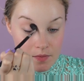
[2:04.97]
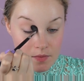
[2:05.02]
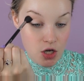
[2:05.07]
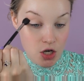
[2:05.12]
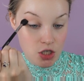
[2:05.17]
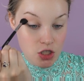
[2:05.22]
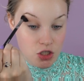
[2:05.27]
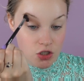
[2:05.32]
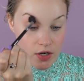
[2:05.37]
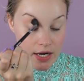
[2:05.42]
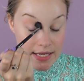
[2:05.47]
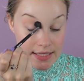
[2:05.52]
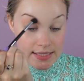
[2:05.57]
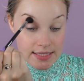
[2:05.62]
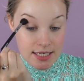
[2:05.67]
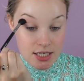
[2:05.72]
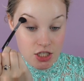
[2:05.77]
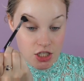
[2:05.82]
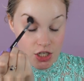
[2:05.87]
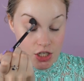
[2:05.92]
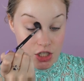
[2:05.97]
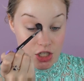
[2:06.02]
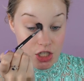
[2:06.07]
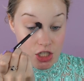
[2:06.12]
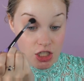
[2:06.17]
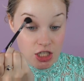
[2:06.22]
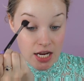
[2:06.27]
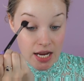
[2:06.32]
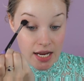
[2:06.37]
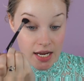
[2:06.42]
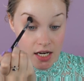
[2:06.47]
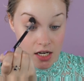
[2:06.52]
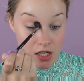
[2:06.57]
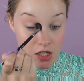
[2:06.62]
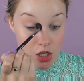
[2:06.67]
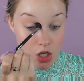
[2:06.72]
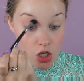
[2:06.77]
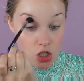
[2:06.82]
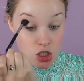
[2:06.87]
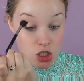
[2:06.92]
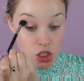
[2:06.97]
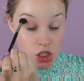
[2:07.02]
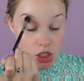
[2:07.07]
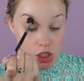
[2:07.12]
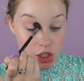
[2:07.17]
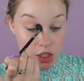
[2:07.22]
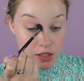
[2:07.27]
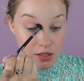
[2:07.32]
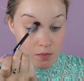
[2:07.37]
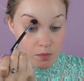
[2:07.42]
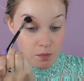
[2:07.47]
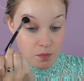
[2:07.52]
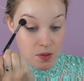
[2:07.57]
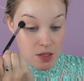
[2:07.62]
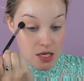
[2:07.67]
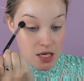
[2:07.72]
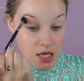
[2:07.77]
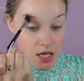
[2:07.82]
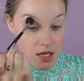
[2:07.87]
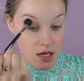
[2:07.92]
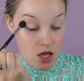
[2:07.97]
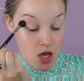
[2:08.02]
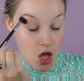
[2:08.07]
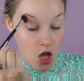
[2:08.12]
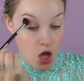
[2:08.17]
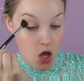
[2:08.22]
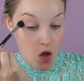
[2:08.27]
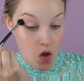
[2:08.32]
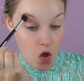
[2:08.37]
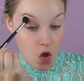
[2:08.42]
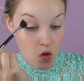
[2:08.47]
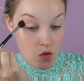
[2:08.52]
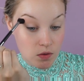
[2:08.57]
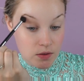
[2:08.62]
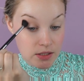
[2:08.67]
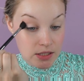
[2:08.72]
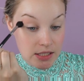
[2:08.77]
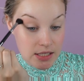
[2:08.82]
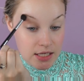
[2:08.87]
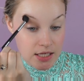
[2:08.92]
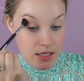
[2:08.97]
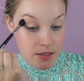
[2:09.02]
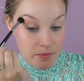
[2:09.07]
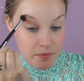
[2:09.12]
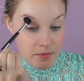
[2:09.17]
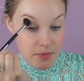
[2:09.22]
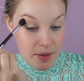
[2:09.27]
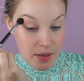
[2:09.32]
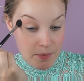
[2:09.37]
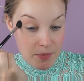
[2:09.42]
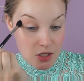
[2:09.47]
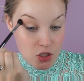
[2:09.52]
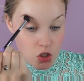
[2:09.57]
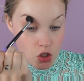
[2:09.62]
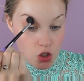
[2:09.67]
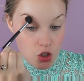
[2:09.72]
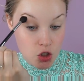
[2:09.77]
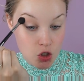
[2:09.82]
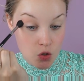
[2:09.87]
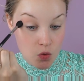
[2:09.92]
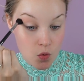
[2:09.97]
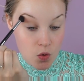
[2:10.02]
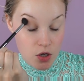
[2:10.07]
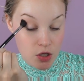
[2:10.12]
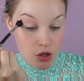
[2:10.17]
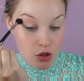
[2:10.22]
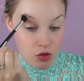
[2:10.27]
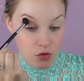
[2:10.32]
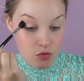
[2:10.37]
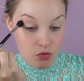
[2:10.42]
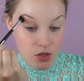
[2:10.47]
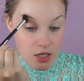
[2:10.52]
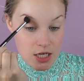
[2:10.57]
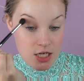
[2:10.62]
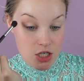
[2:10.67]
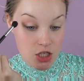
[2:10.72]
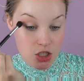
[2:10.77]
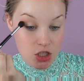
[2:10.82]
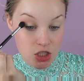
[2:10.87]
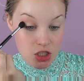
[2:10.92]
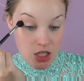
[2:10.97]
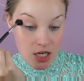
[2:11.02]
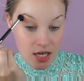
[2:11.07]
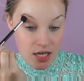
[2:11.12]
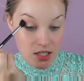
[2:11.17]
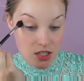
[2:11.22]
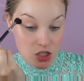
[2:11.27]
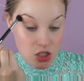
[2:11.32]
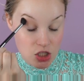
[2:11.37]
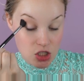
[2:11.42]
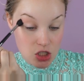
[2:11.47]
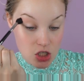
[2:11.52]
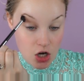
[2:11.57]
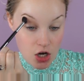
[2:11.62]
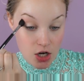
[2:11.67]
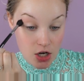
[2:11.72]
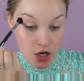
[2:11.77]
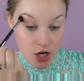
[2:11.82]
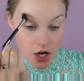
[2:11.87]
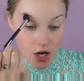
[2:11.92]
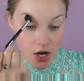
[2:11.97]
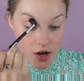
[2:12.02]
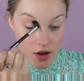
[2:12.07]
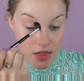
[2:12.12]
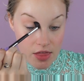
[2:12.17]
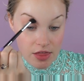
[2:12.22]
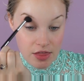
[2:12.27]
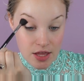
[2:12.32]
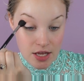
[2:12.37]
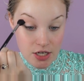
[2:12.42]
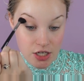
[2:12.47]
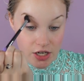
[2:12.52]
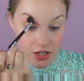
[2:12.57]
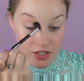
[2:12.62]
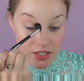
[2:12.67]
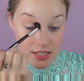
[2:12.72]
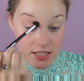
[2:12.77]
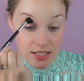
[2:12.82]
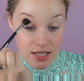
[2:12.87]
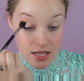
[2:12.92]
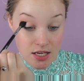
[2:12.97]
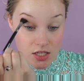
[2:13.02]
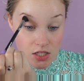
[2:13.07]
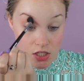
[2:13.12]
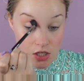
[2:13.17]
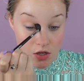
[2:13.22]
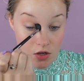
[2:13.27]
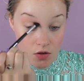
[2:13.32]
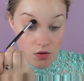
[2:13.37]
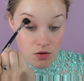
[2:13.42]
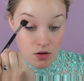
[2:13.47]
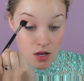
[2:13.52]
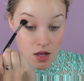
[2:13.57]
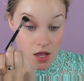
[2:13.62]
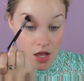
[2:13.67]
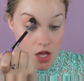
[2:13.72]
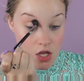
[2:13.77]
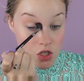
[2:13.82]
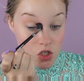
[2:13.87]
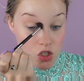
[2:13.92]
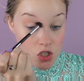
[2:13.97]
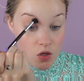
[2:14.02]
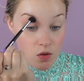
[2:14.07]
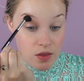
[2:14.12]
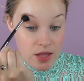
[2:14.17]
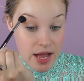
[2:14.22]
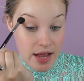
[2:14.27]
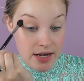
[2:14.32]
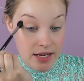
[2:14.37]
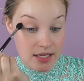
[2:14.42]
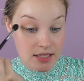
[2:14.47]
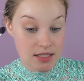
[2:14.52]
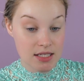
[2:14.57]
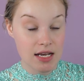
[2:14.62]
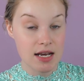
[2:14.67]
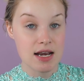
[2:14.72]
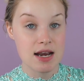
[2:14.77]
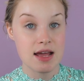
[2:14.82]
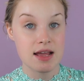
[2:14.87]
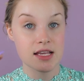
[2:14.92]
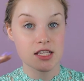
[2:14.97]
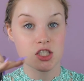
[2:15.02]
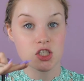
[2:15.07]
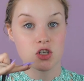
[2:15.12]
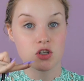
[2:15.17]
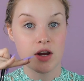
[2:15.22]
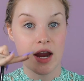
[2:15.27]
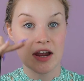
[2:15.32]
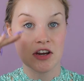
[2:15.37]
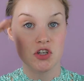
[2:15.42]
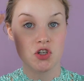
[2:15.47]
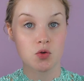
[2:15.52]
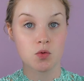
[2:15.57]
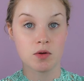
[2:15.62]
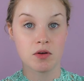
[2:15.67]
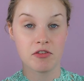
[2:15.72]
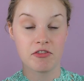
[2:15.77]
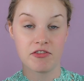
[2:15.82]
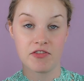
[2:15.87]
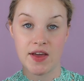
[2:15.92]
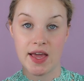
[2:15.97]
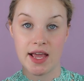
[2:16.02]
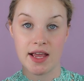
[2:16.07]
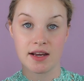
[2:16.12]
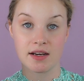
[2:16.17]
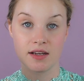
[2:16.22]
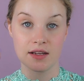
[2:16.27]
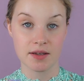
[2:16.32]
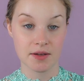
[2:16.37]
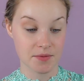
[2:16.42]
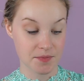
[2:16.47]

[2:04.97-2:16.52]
Your transition shade should be only maybe 2 or 3 shades darker than your skin tone so that it's a nice gradual fade.